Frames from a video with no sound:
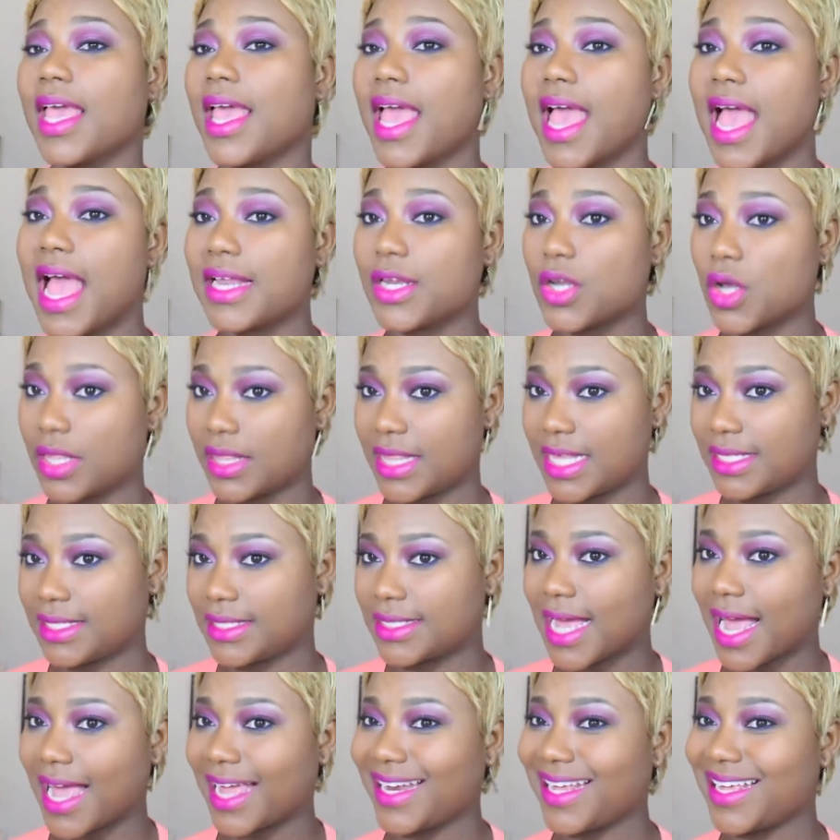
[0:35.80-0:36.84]
and on this
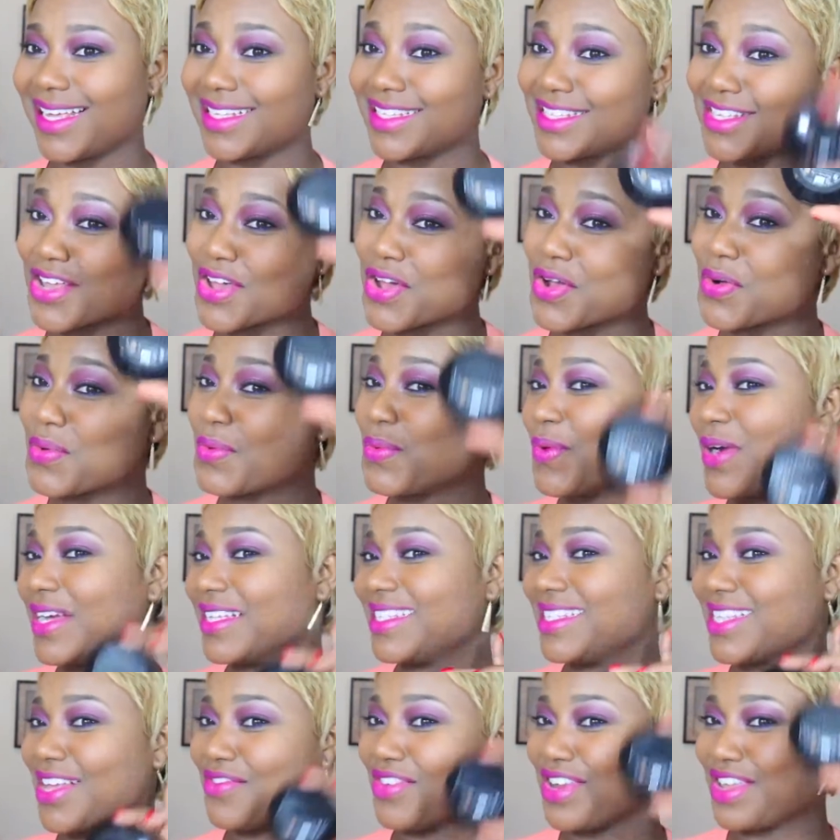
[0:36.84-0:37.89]
side is
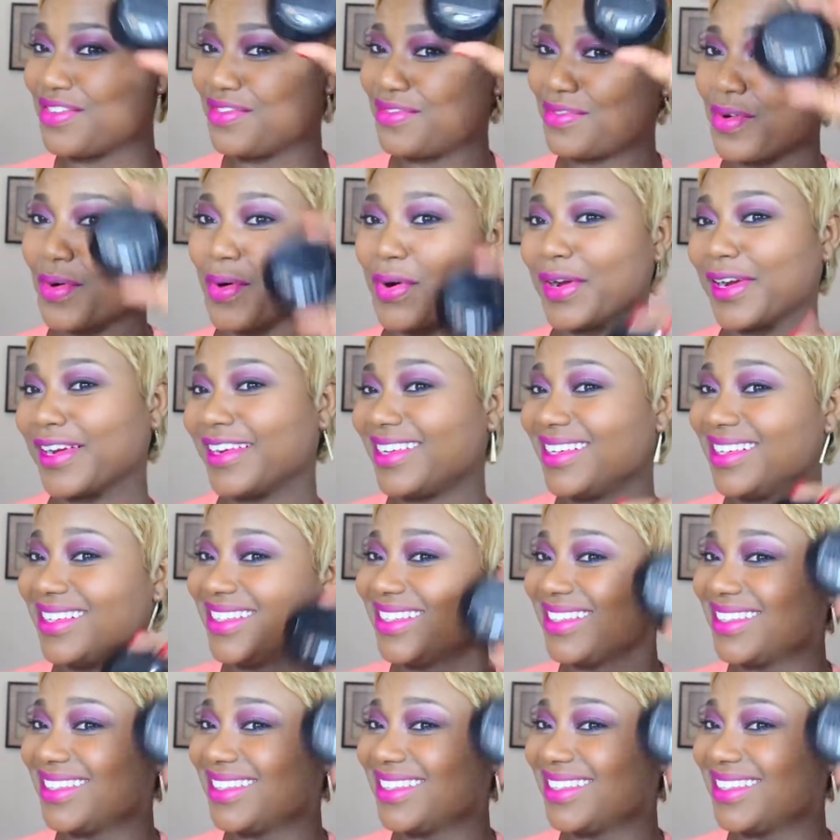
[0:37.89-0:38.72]
174.